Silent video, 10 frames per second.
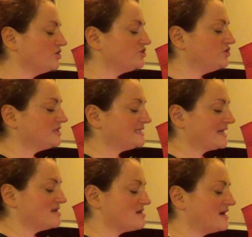So you can take
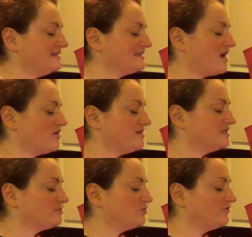a nice healthy
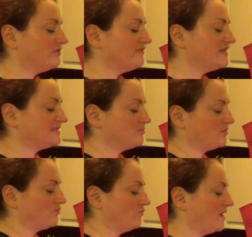spoonful of this and
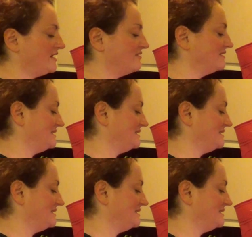put it right on the